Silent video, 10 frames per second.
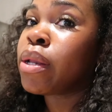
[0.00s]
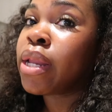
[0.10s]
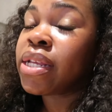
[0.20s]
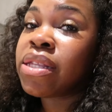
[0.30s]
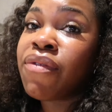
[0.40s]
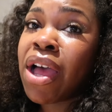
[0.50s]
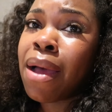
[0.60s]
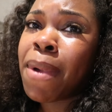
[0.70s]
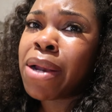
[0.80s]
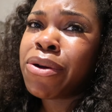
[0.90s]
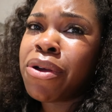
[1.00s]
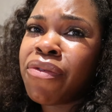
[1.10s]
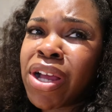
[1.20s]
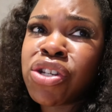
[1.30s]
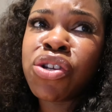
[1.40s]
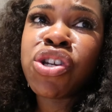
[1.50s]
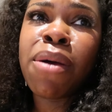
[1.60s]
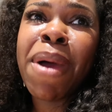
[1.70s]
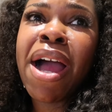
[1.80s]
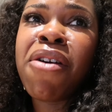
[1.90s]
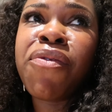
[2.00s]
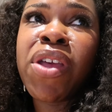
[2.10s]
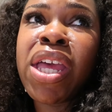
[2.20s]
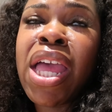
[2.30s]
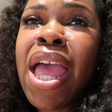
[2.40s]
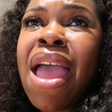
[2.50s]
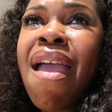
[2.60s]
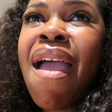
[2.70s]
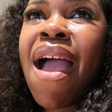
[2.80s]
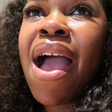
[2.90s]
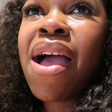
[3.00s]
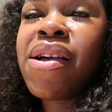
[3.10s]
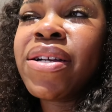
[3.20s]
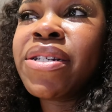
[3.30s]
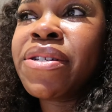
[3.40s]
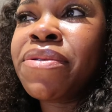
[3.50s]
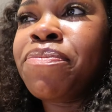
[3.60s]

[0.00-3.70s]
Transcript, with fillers: that's the vibe i don't know if i showed y'all my outfit i